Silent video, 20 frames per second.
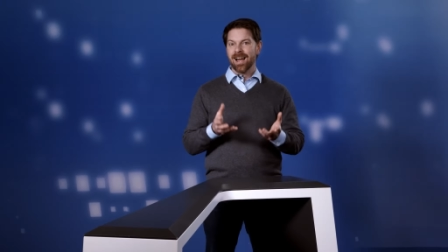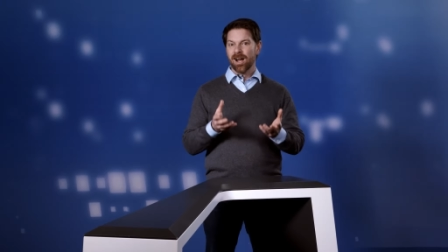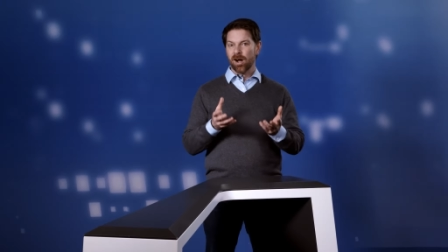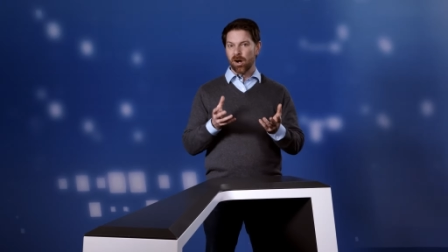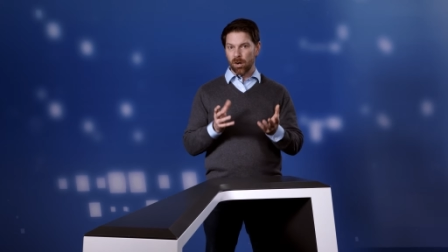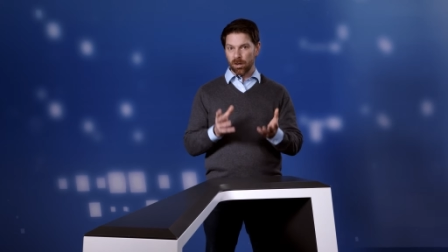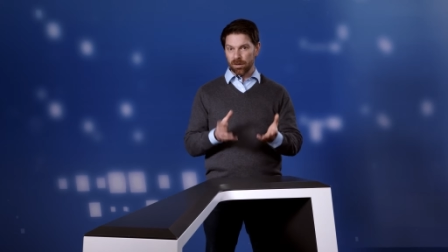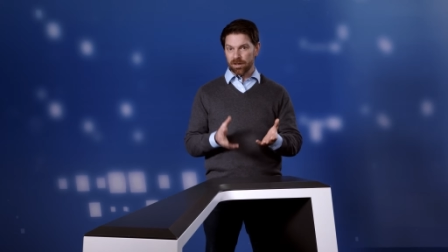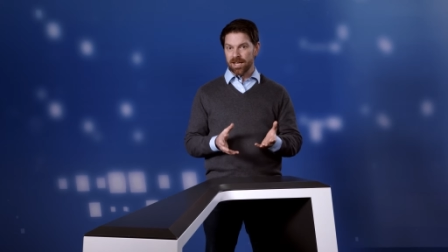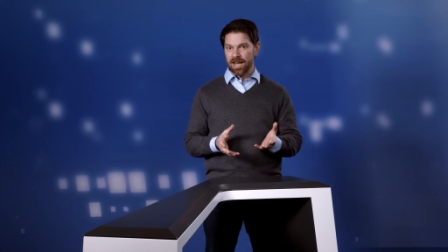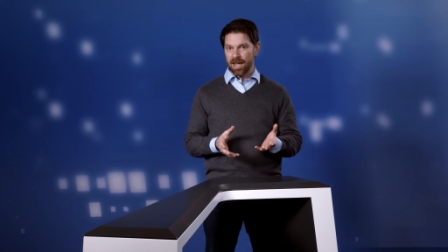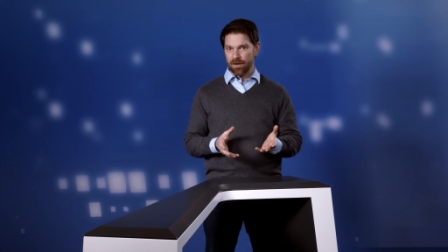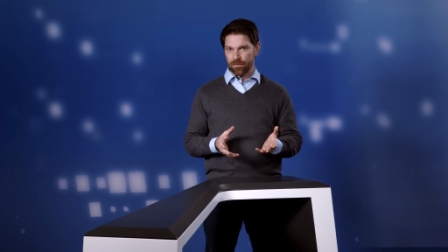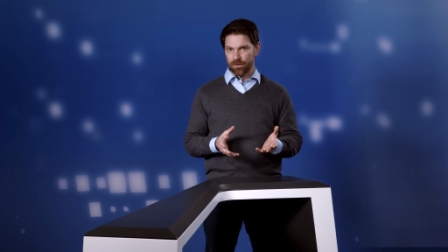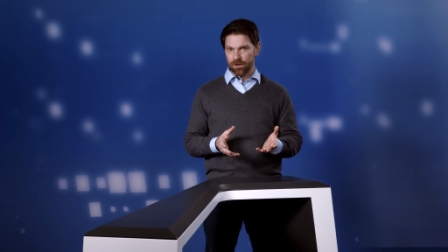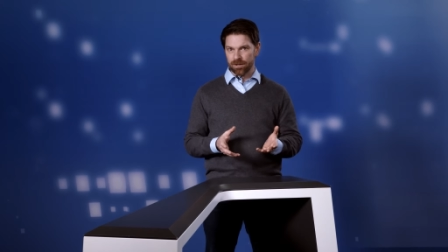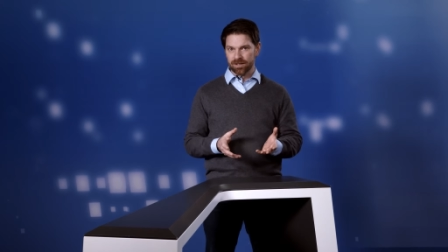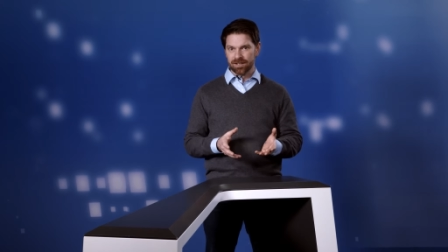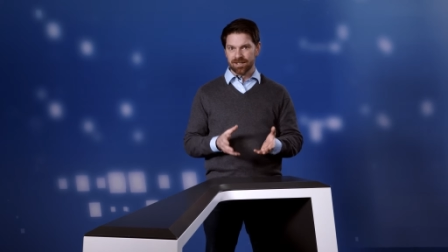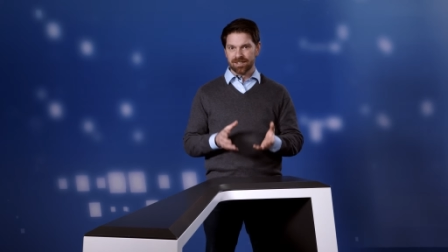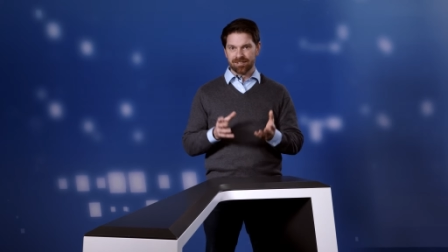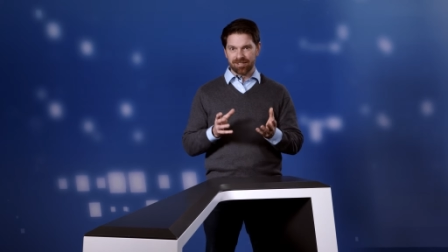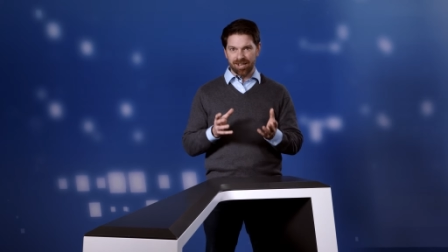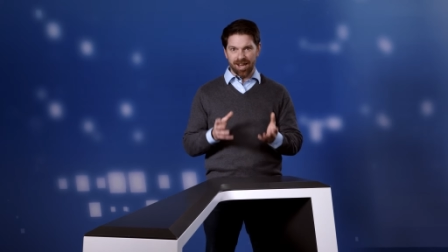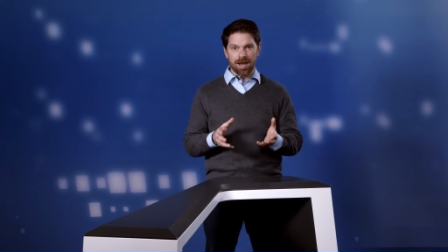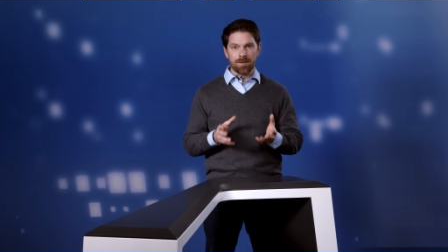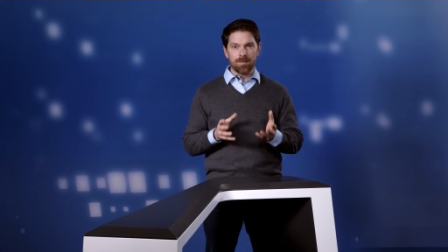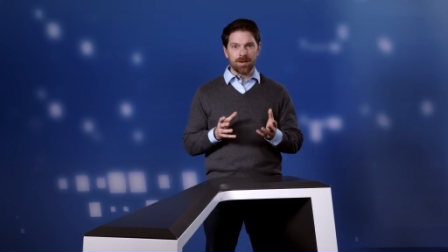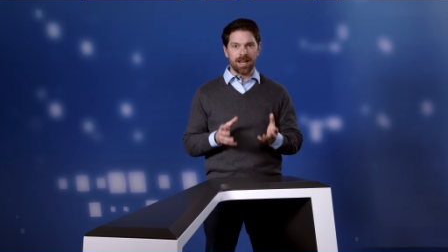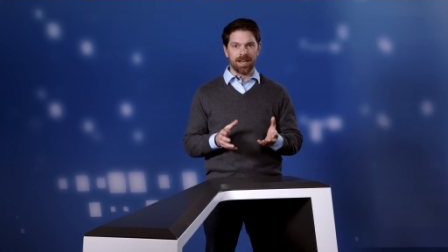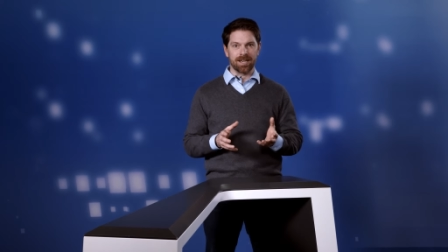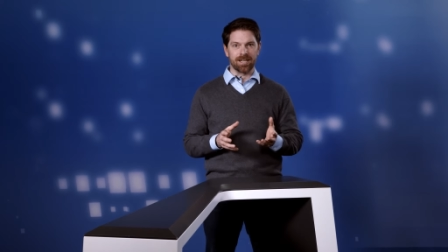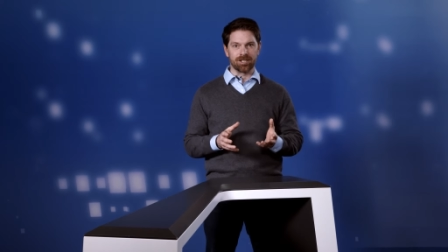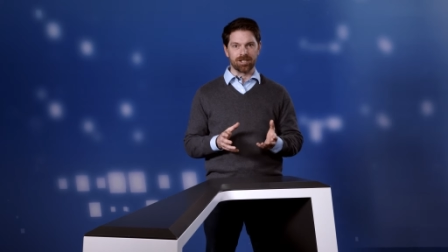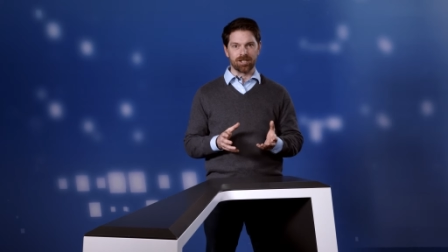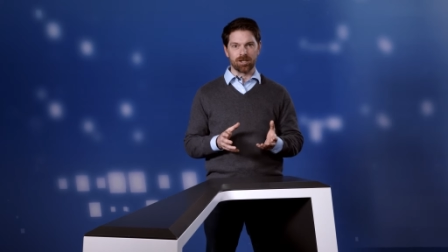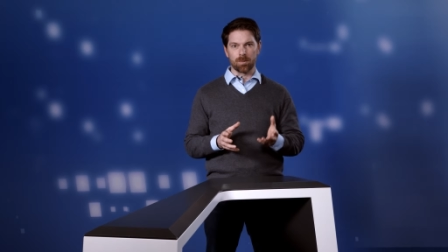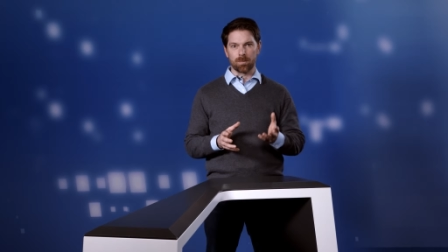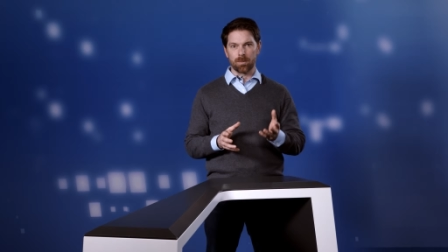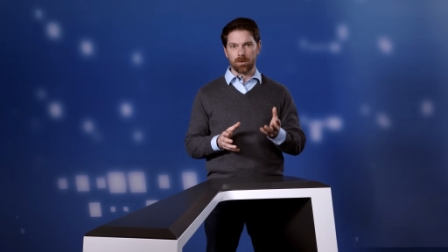All the effort, time and energy
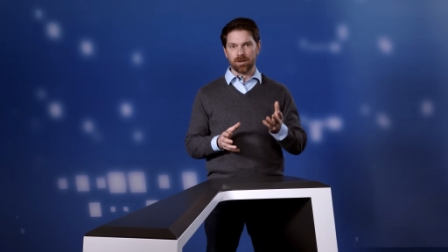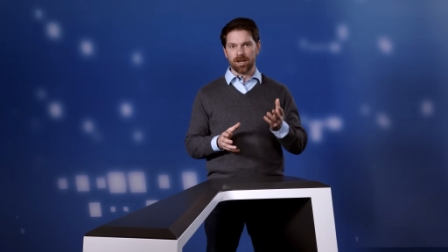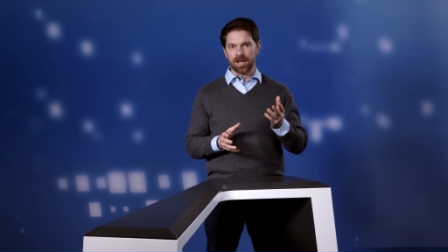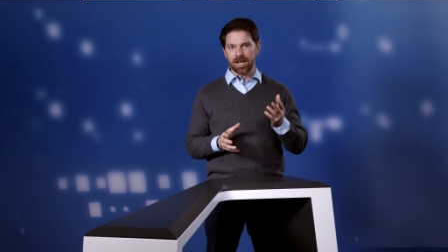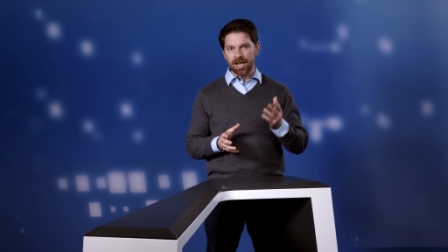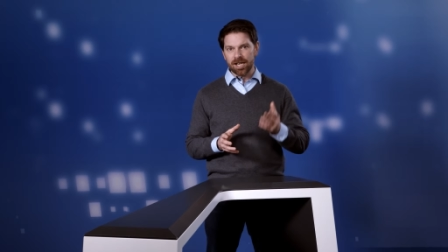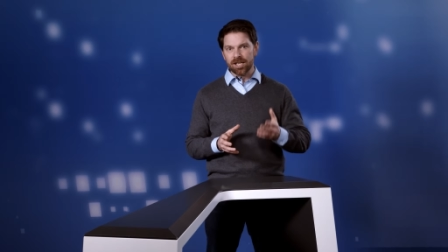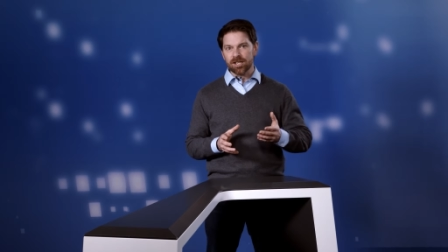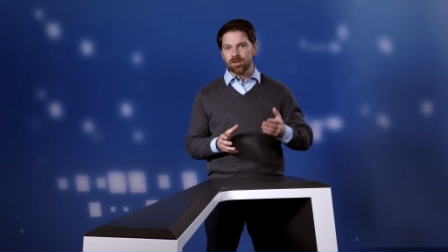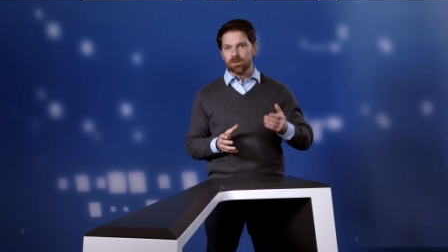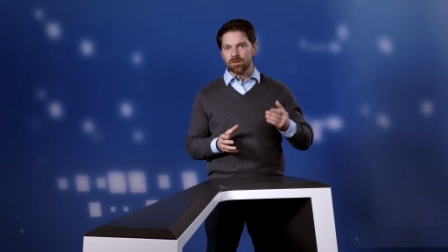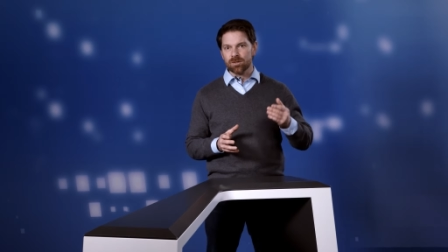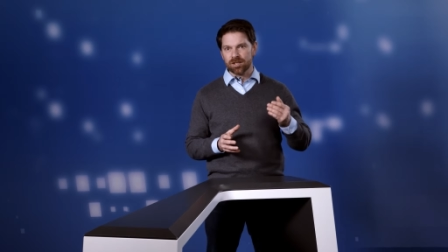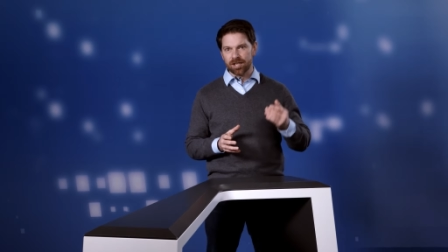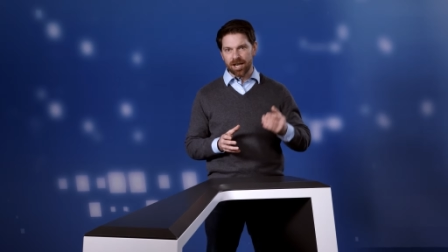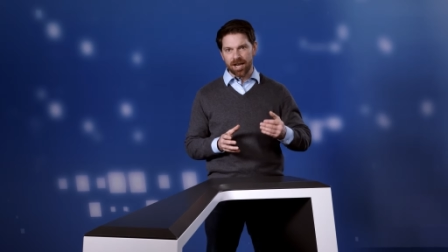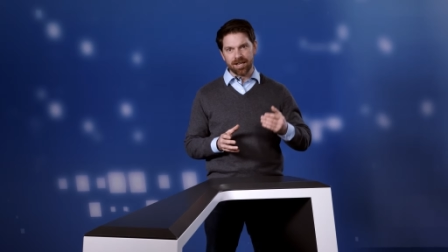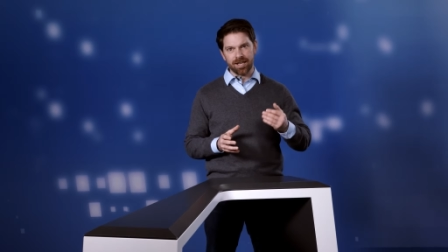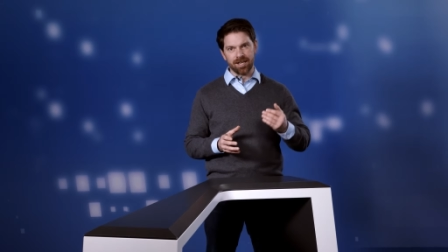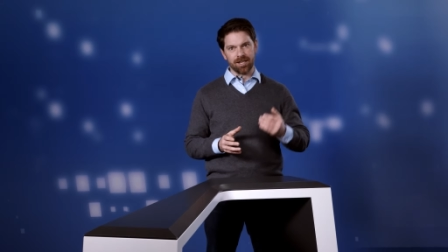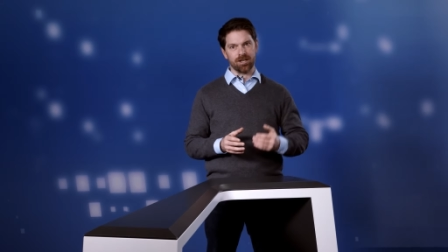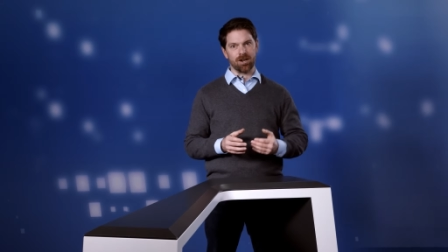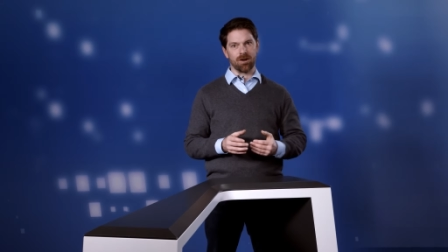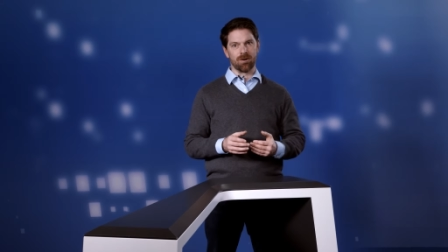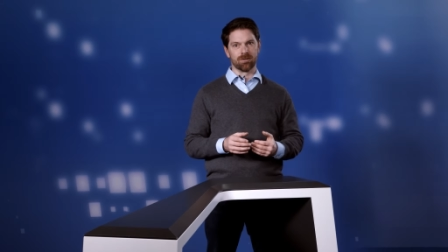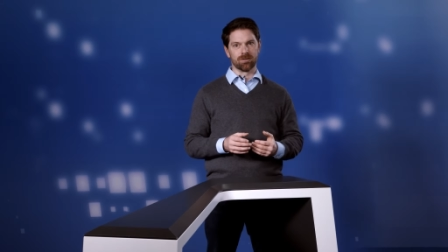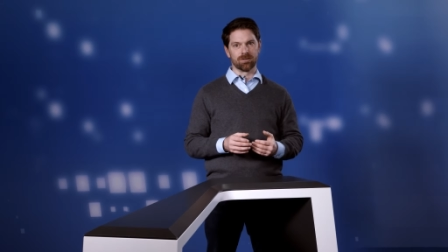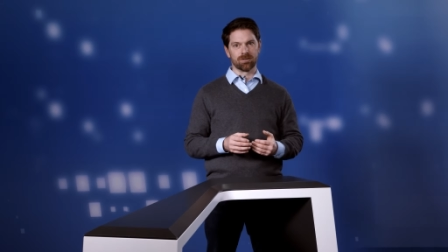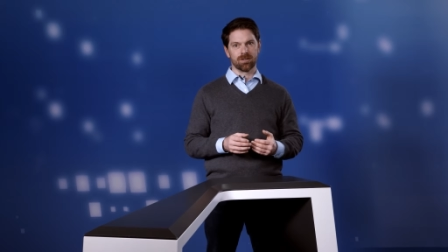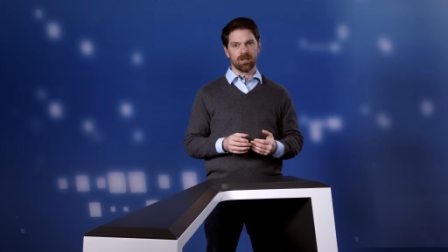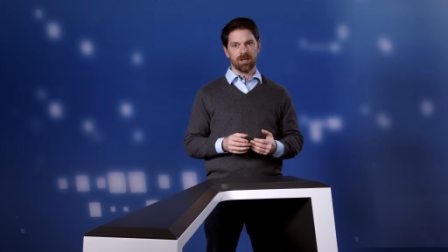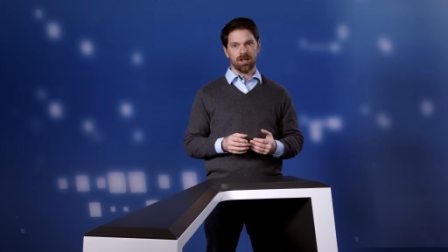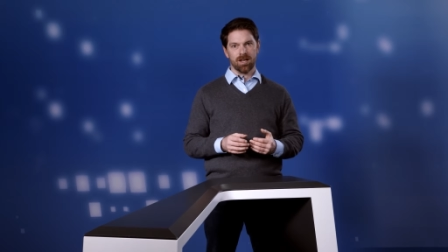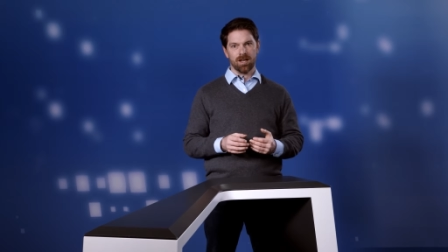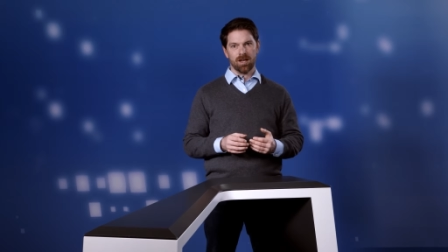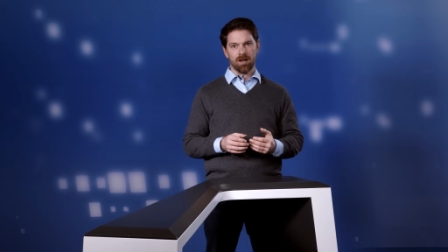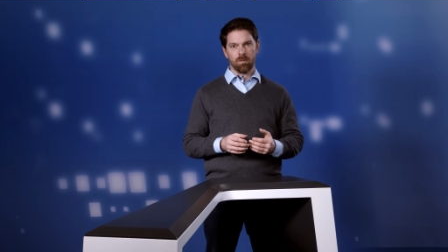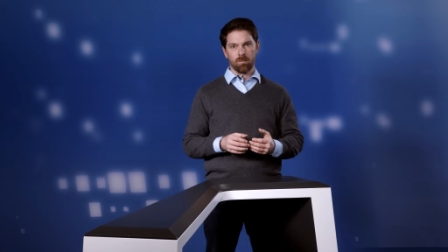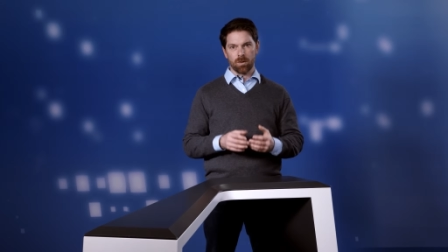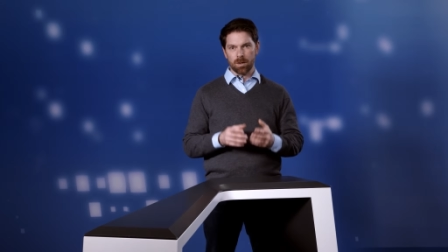you put into taking notes
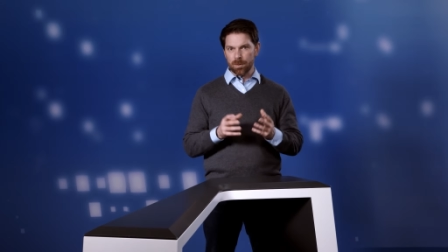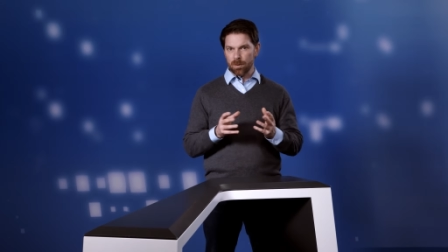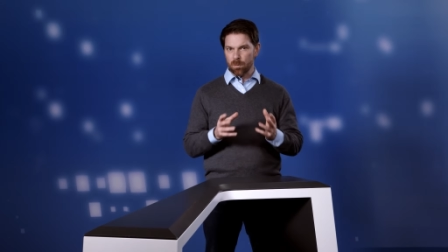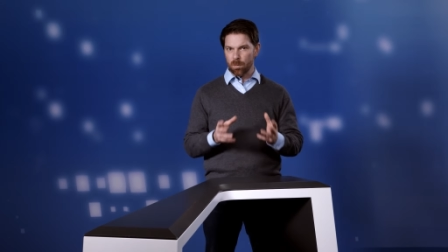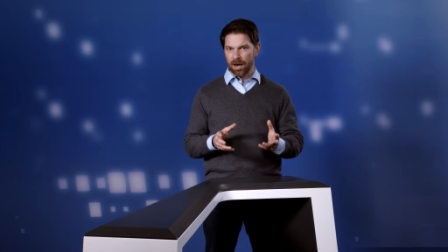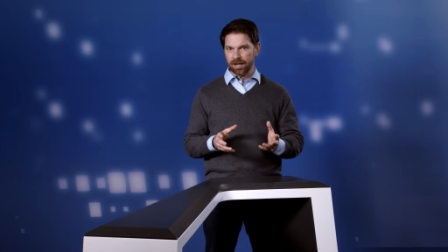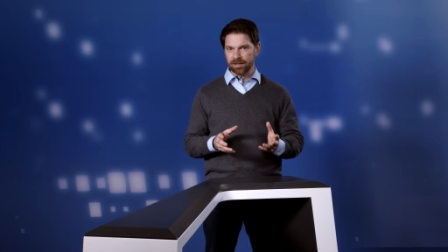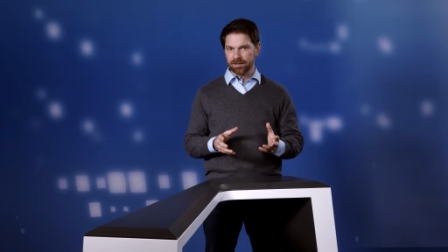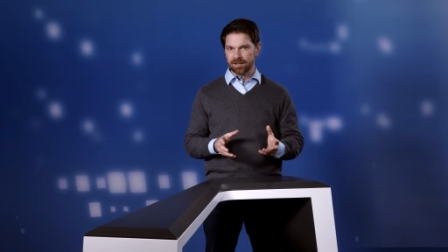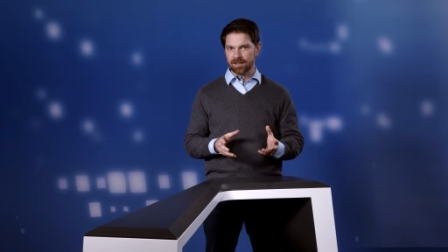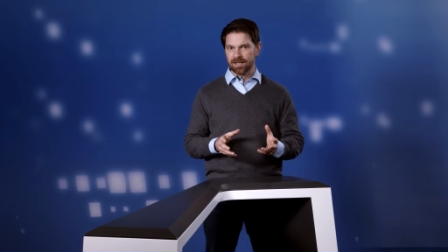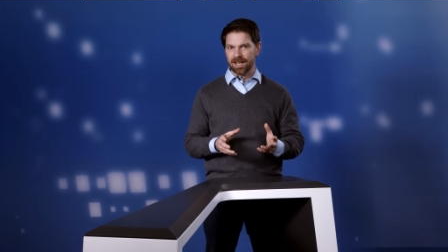will be wasted